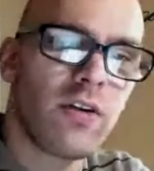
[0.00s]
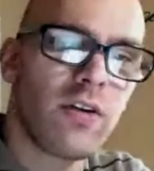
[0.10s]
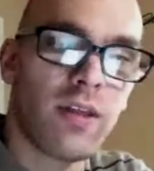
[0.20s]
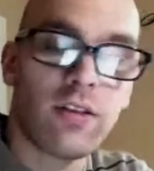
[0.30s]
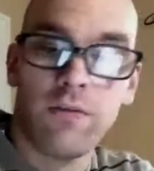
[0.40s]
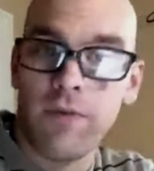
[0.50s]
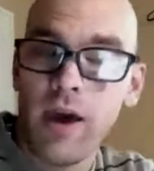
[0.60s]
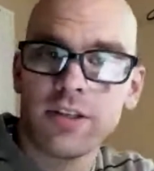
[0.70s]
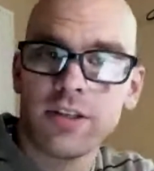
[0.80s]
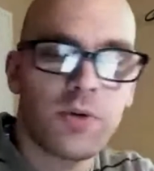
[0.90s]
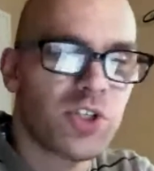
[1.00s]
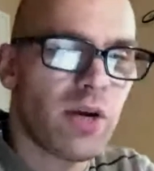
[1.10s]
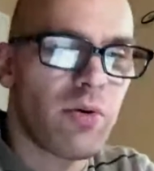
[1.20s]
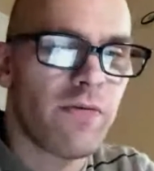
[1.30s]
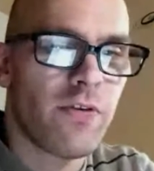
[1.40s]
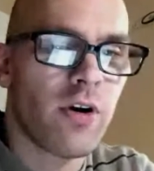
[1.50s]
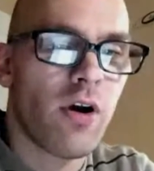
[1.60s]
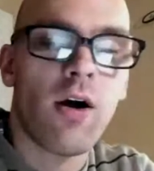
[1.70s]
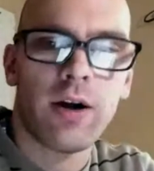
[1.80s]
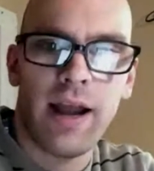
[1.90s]
that the facts to which I refer
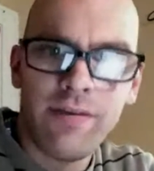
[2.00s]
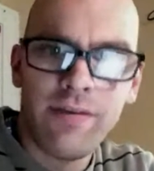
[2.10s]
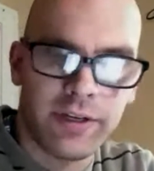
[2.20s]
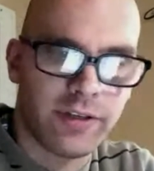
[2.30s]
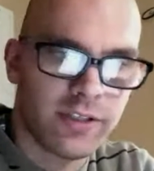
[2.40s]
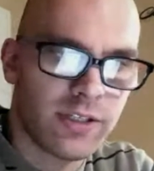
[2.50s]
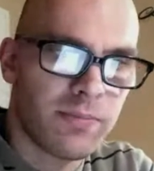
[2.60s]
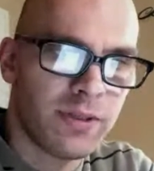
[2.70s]
are evidence,